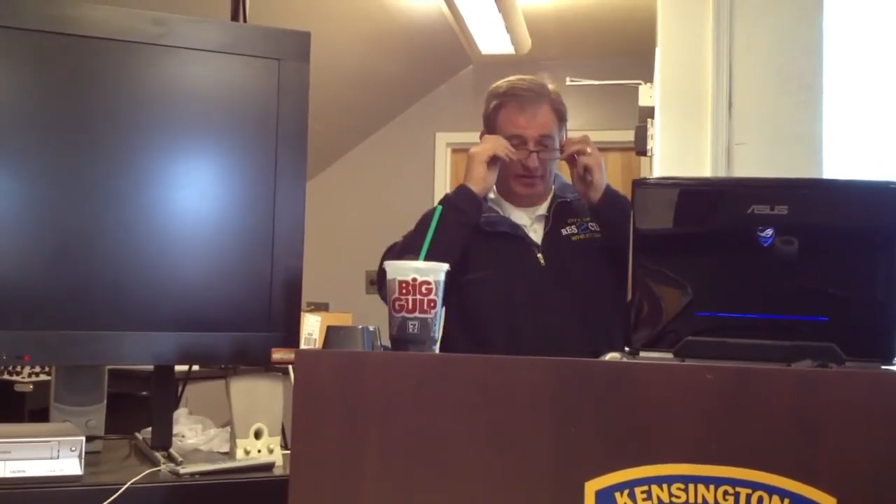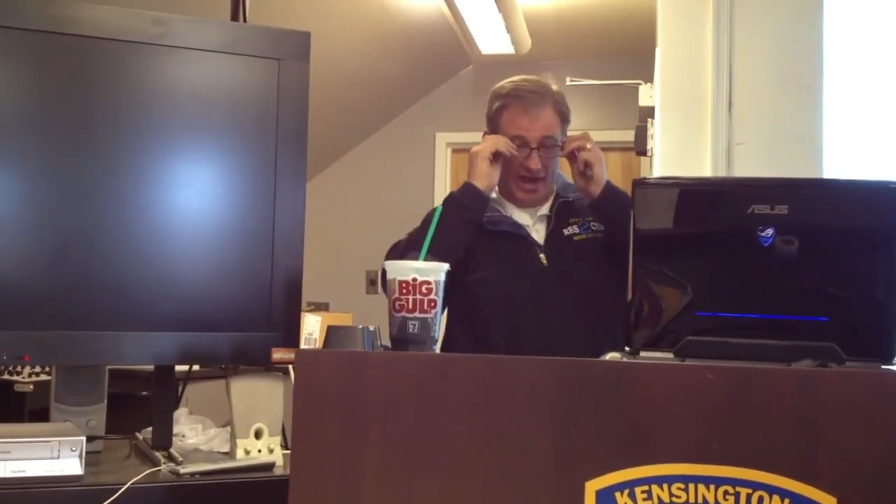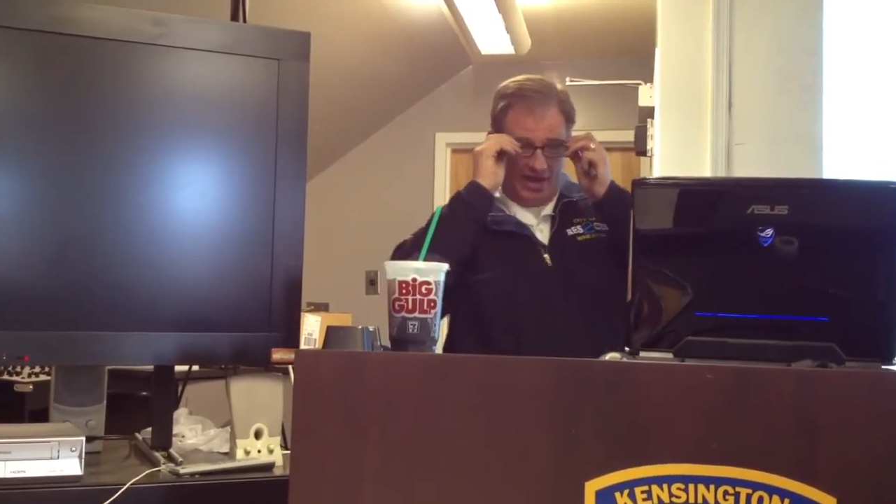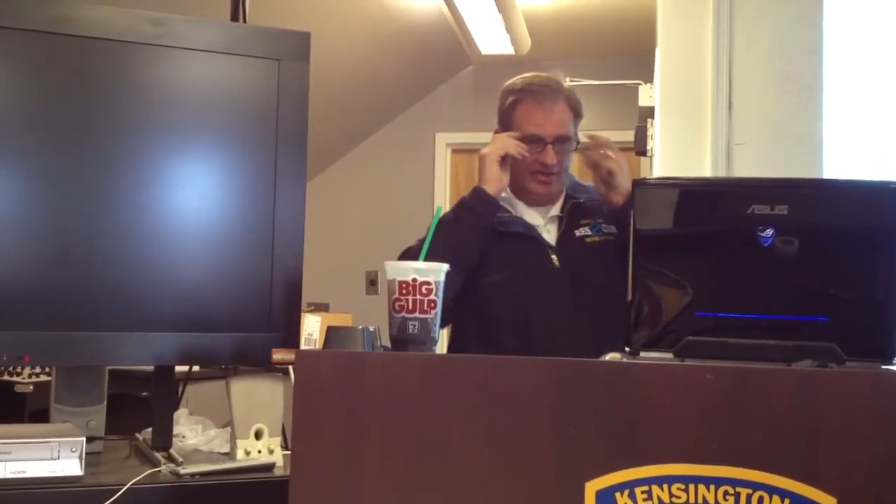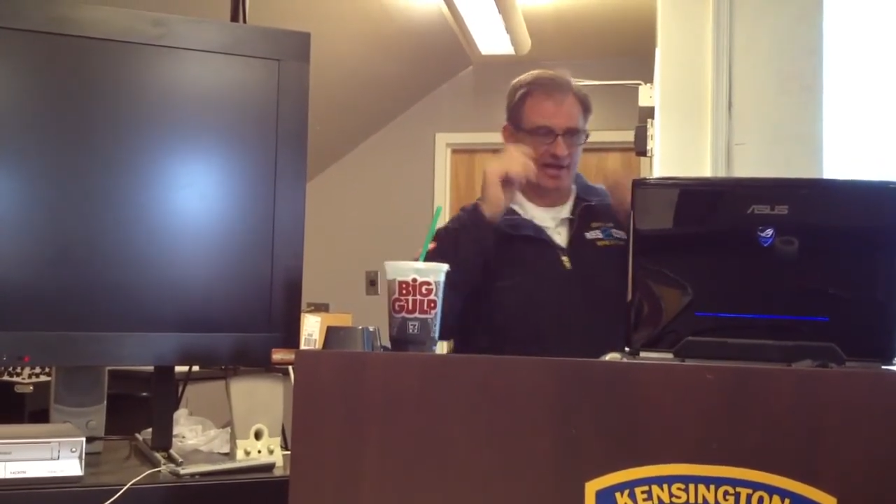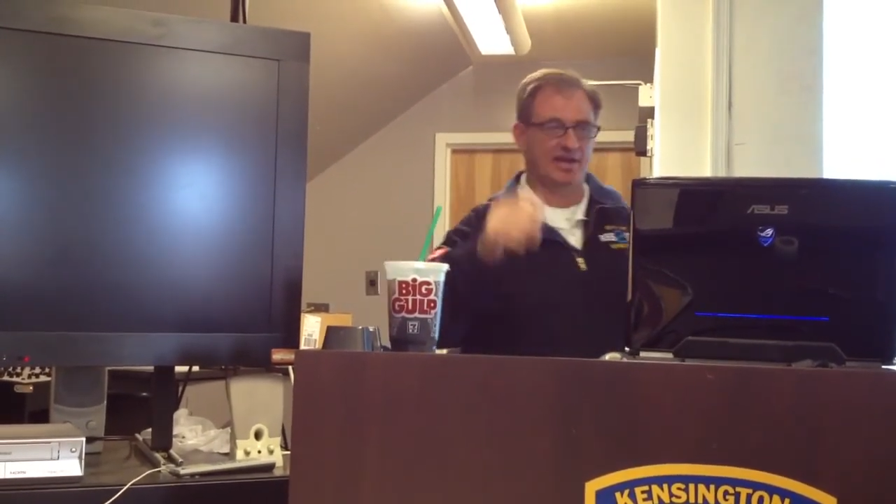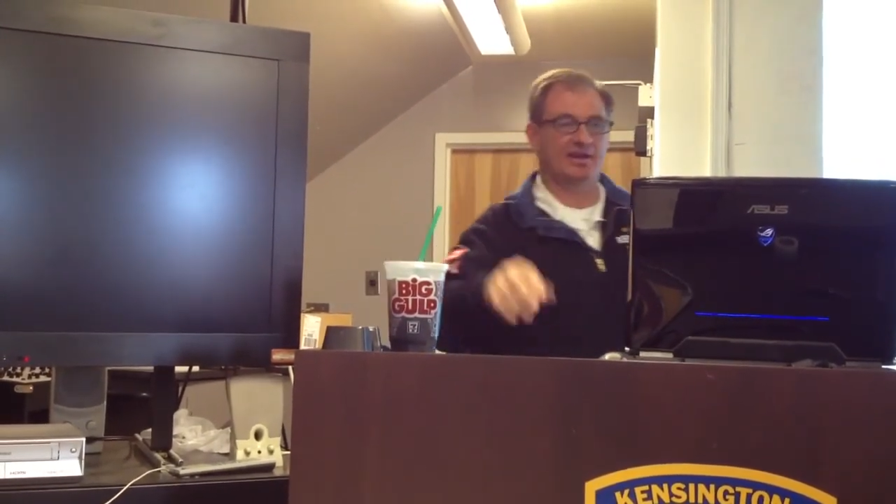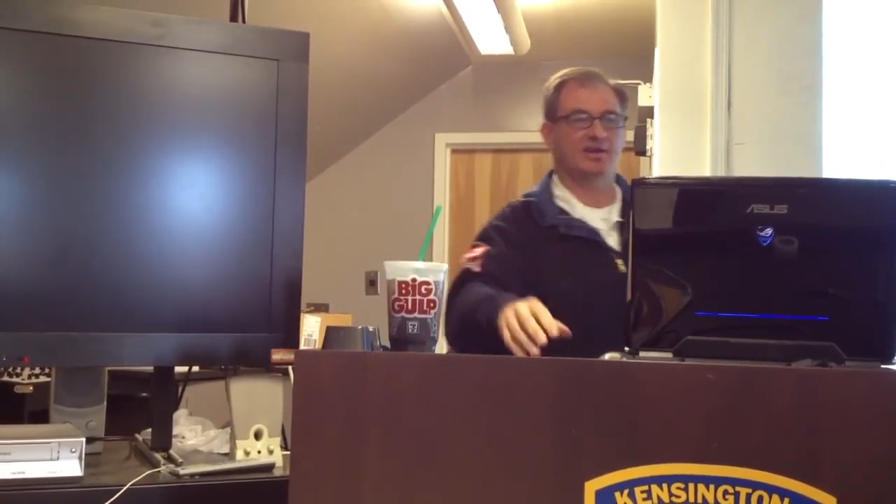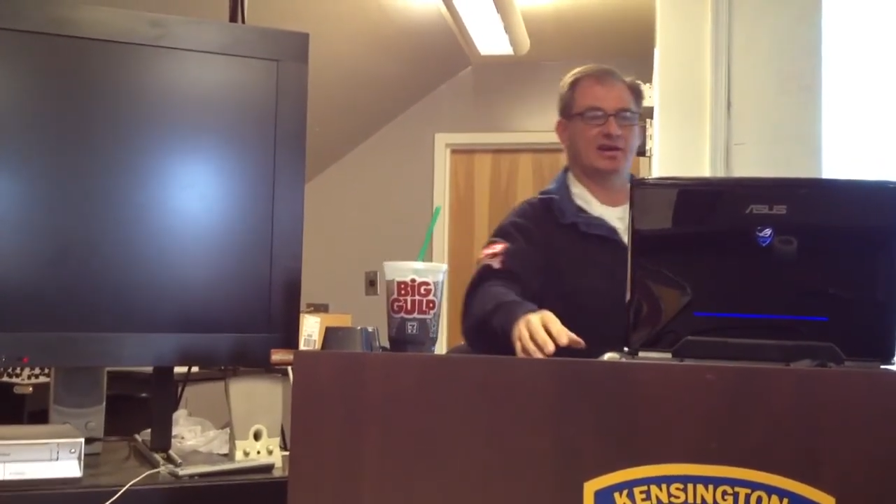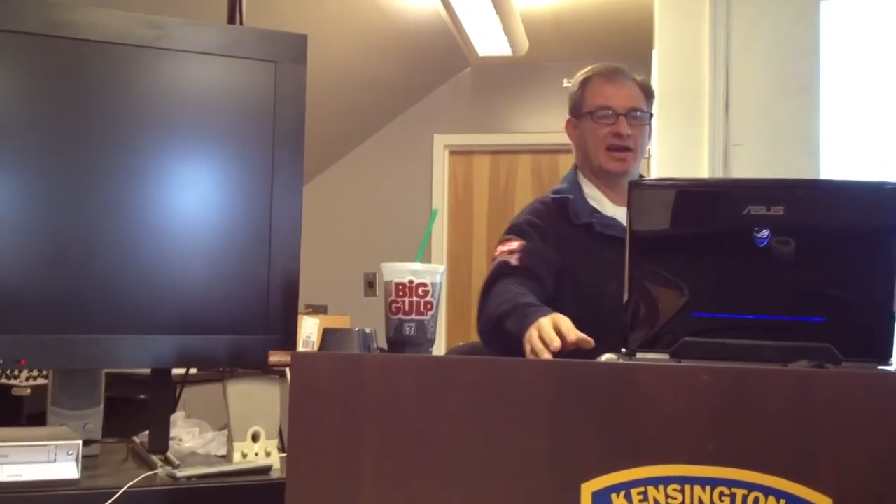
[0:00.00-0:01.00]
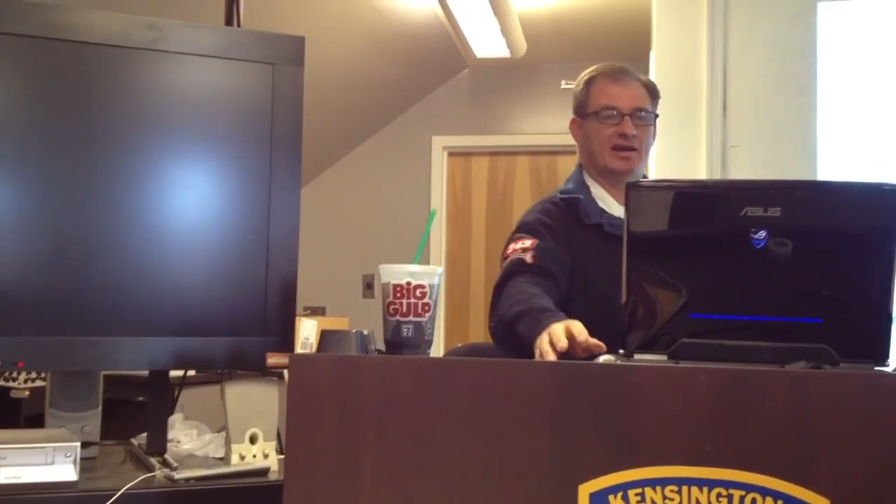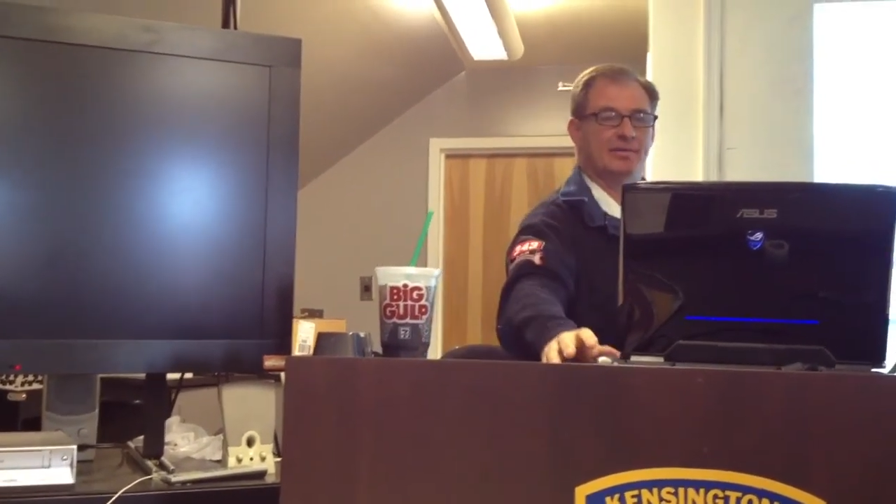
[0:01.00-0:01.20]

now, that got cut out.